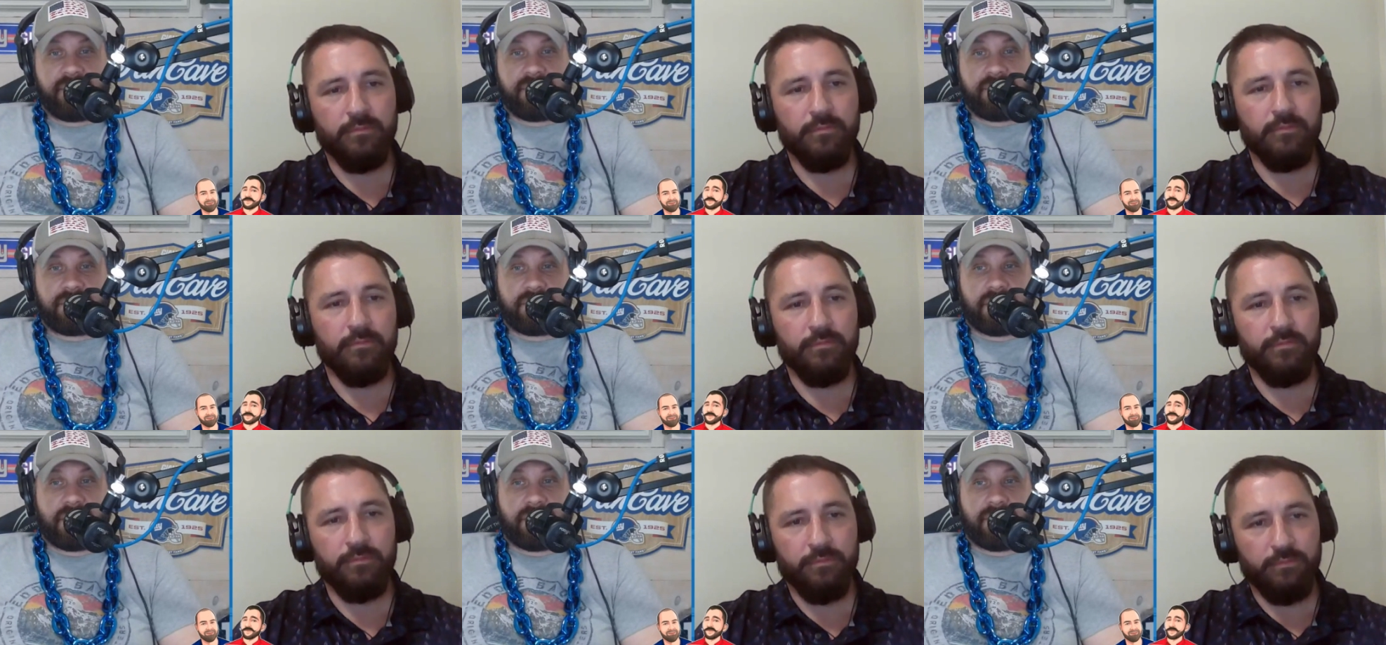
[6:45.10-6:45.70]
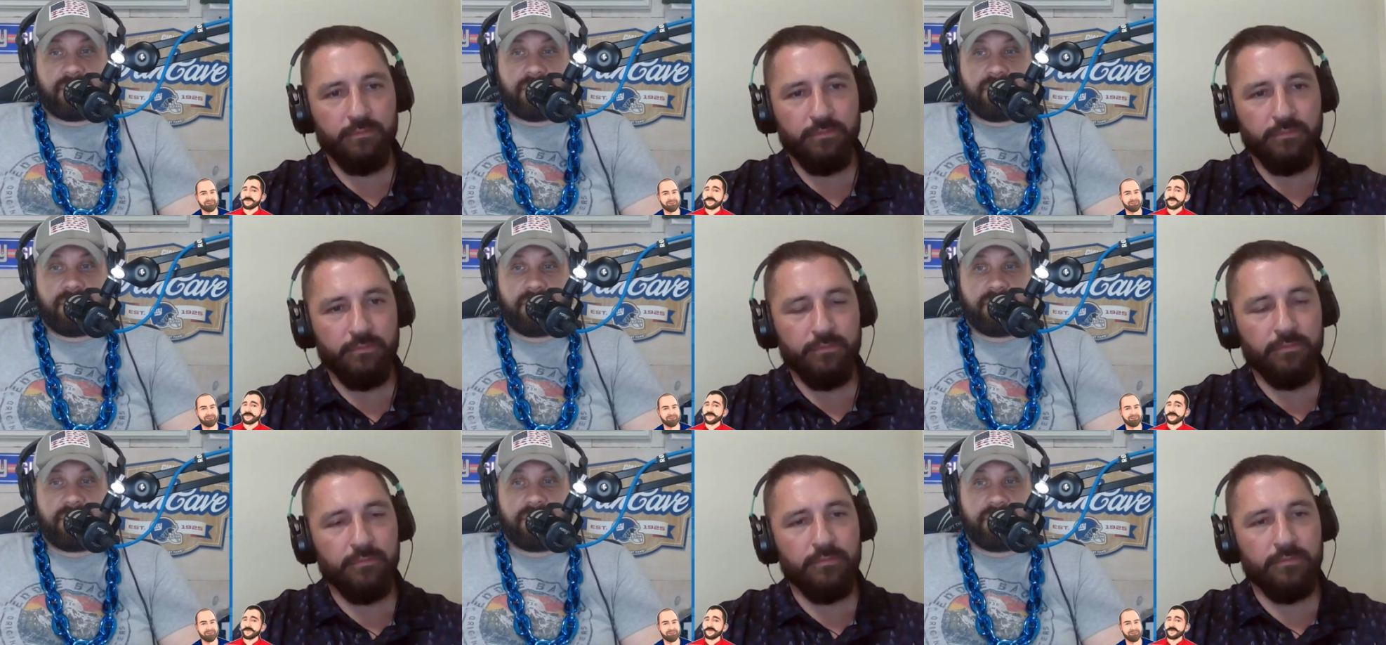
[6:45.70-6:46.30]
Speaker 1: So
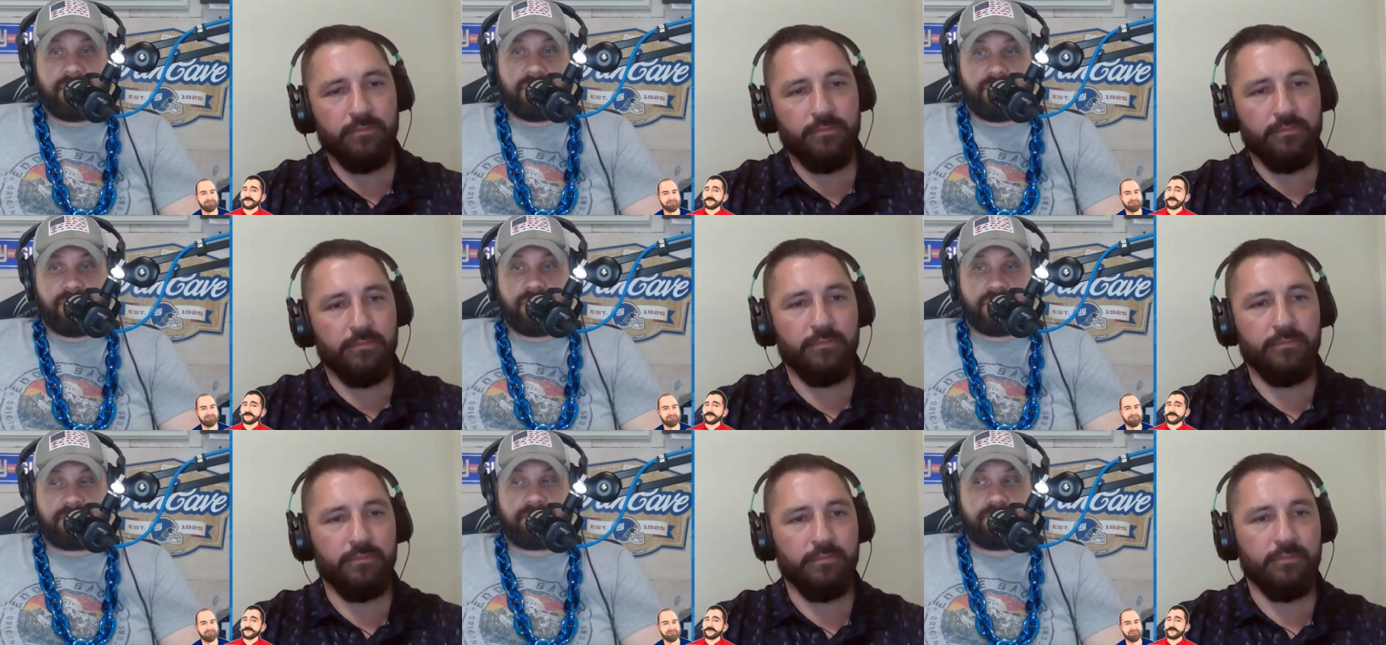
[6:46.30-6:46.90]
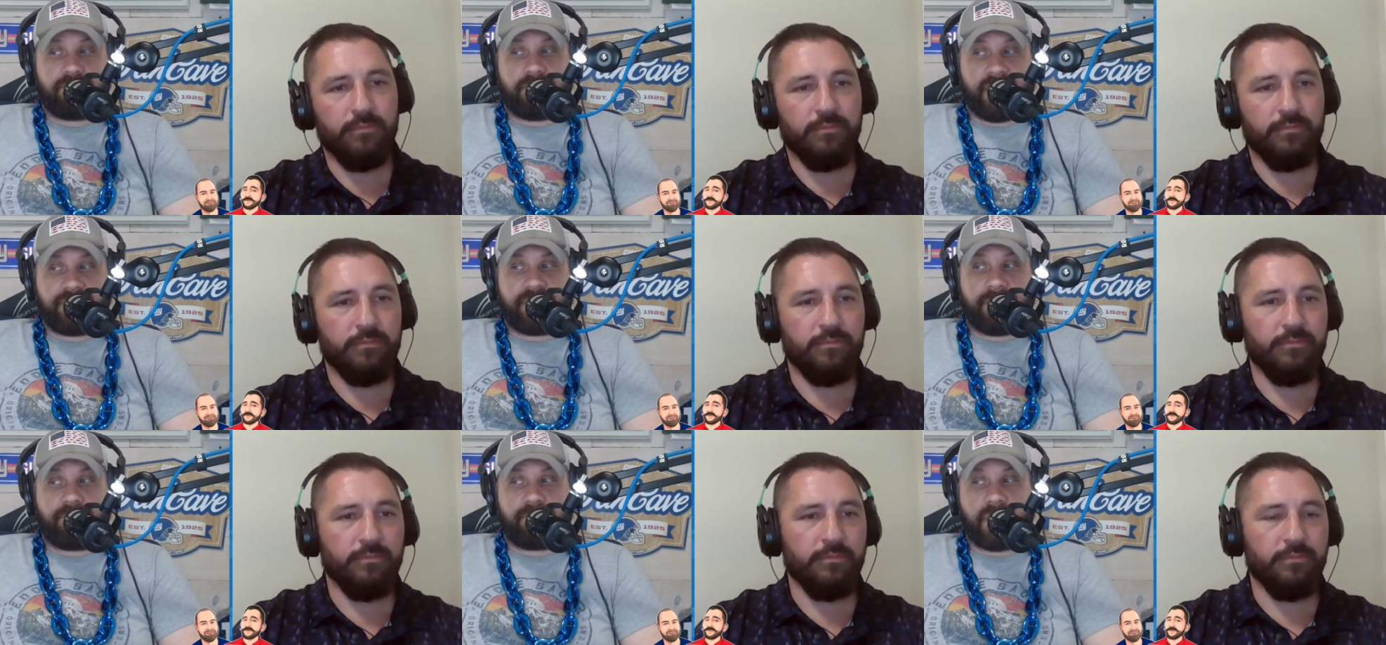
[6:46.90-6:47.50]
you just
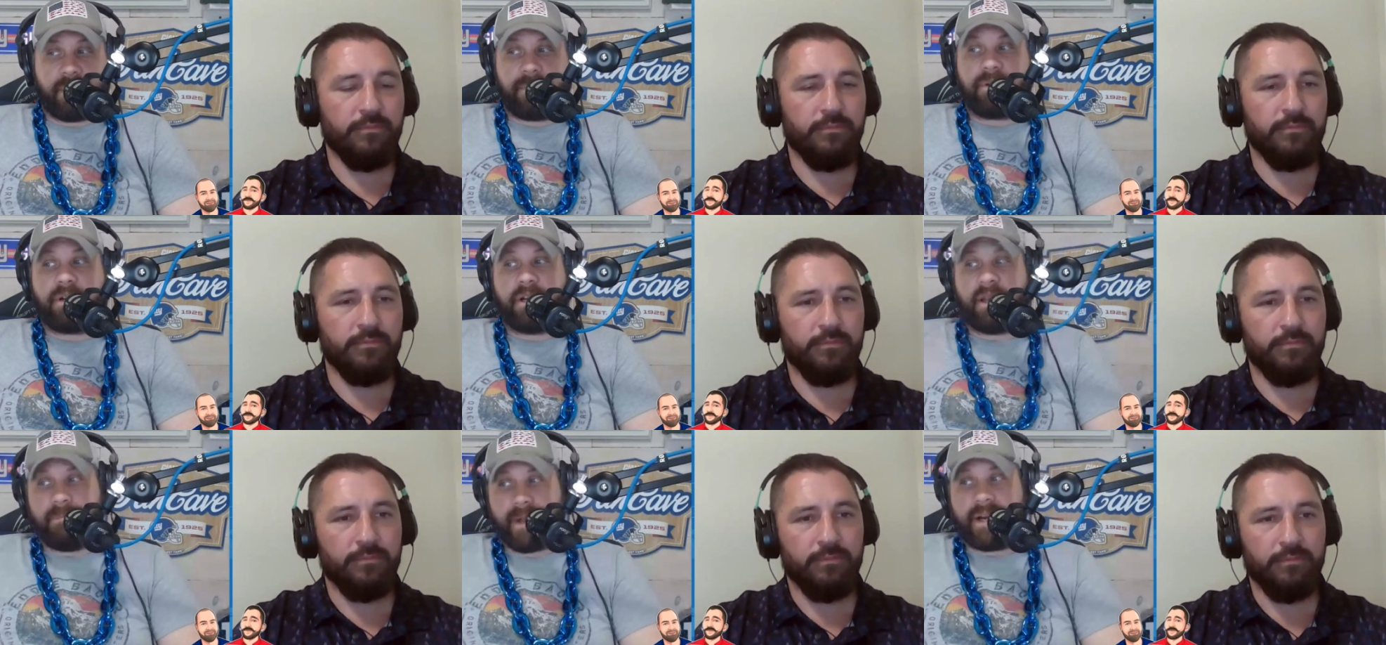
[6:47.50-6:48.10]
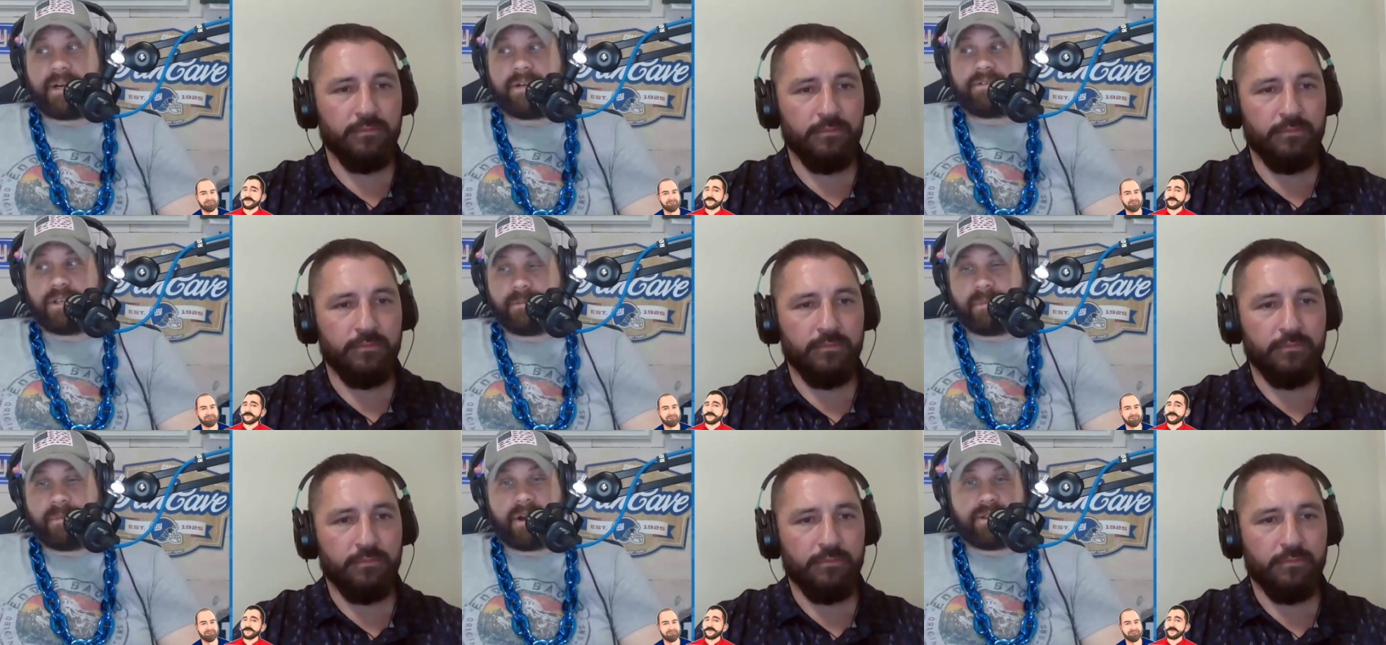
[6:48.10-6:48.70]
basically publicly embarrassed
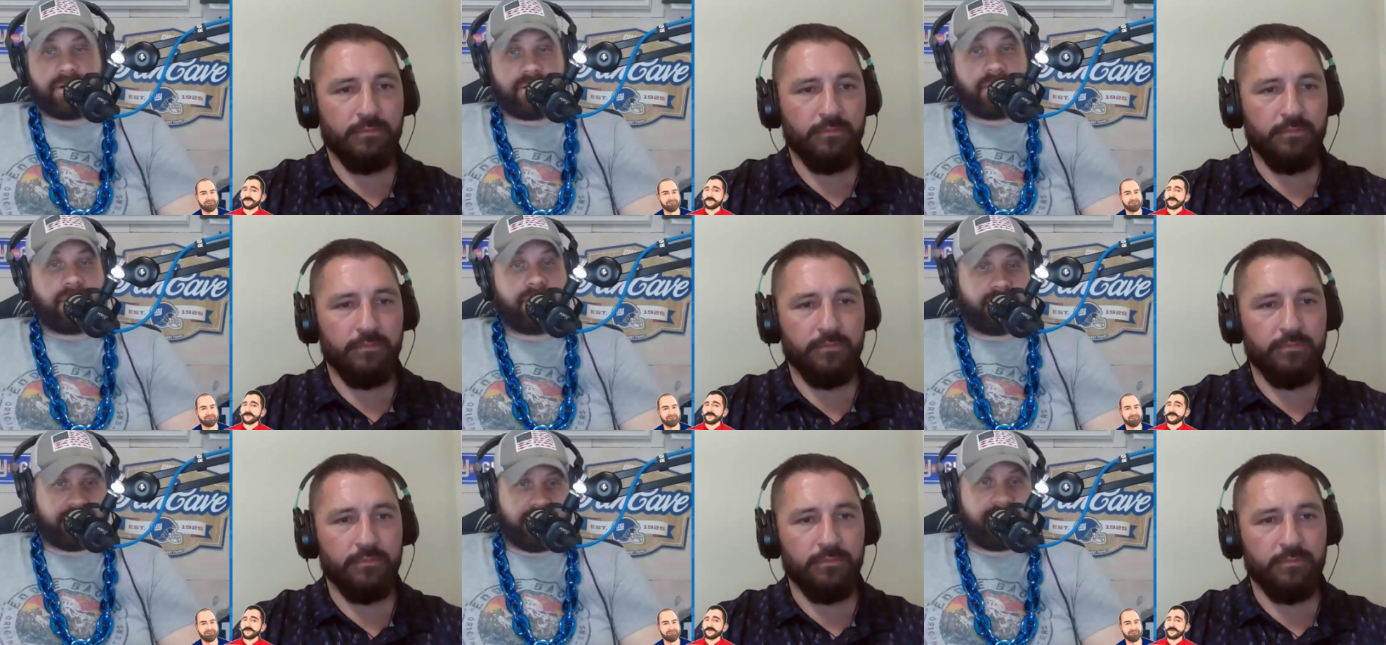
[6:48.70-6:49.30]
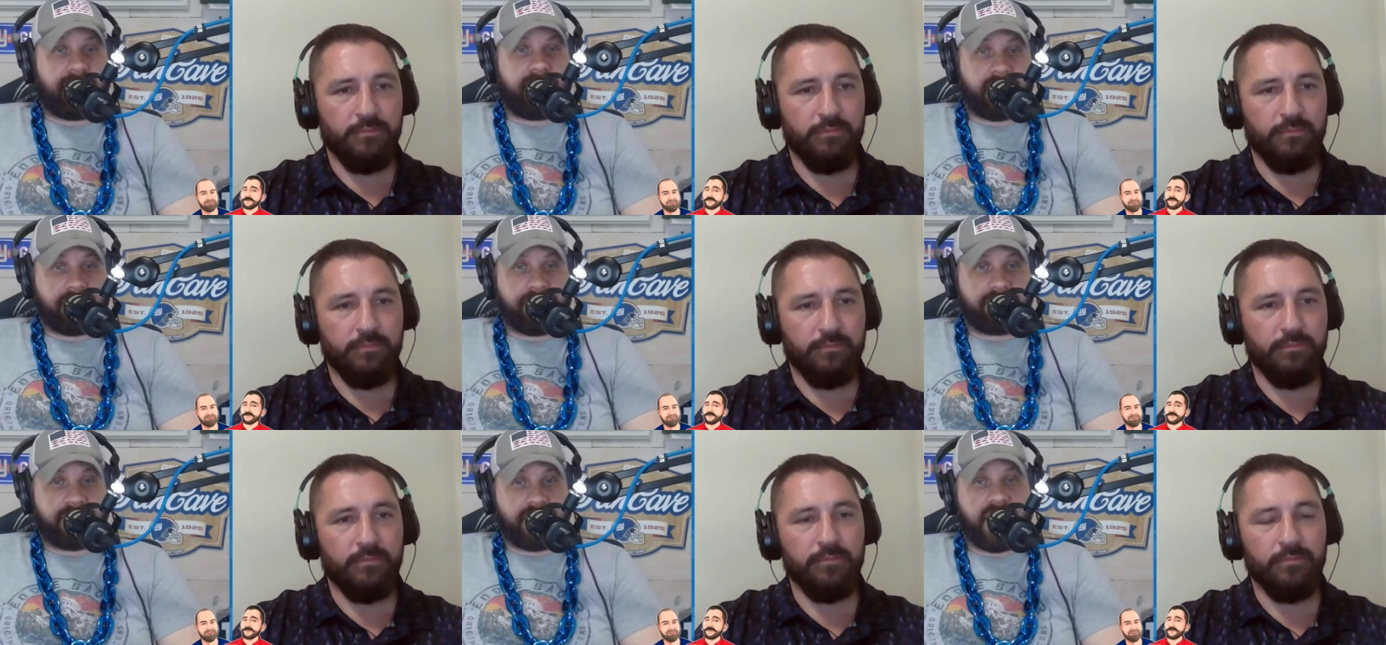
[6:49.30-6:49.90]
him on the largest
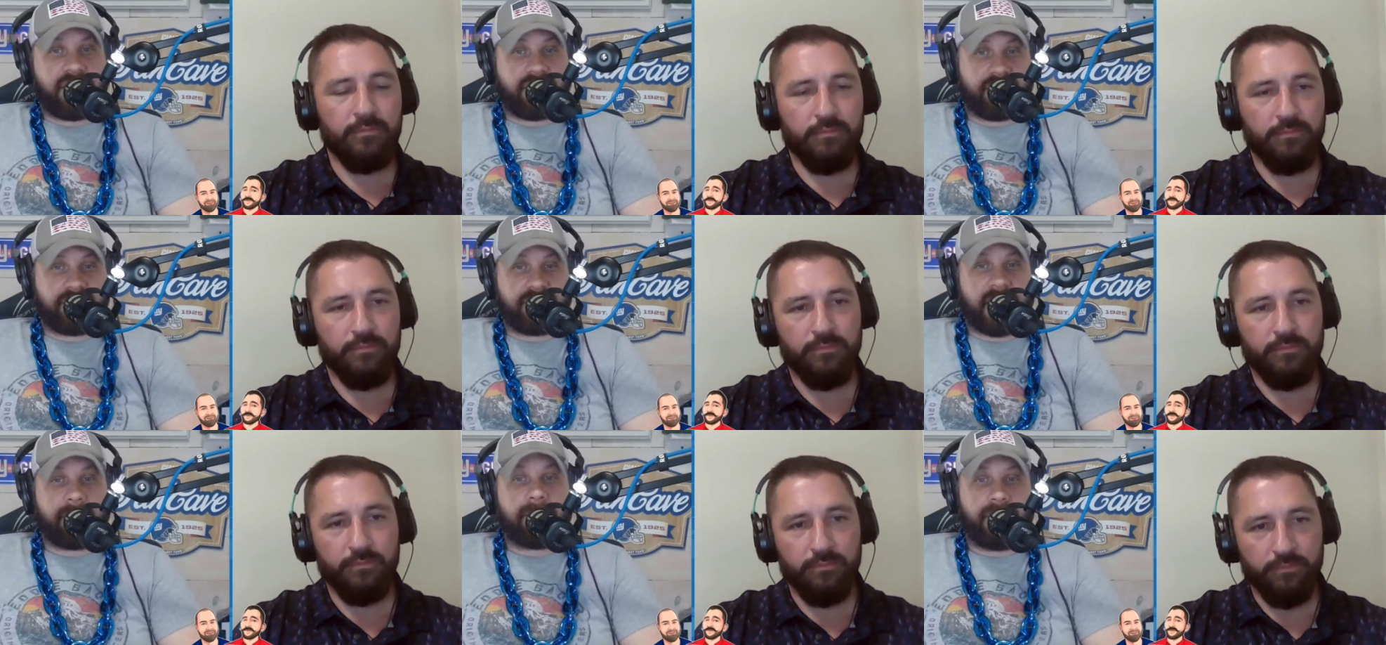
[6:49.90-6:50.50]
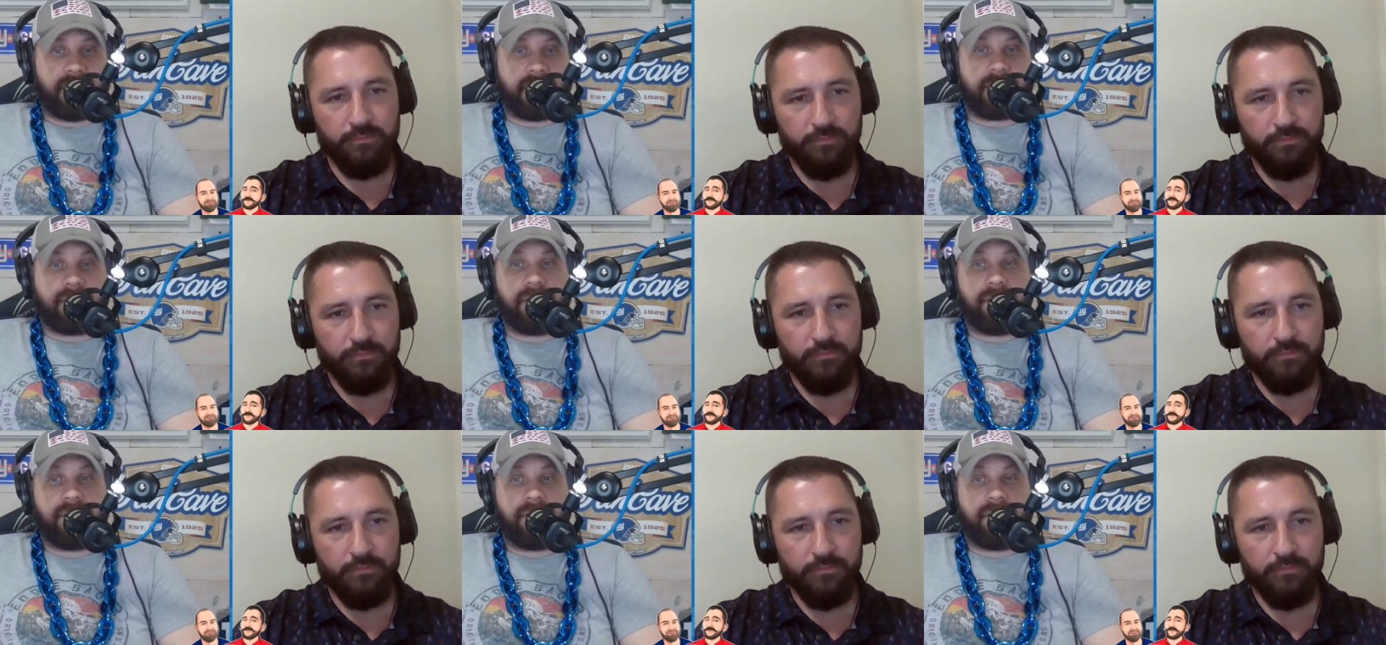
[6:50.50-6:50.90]
available stage this time of year.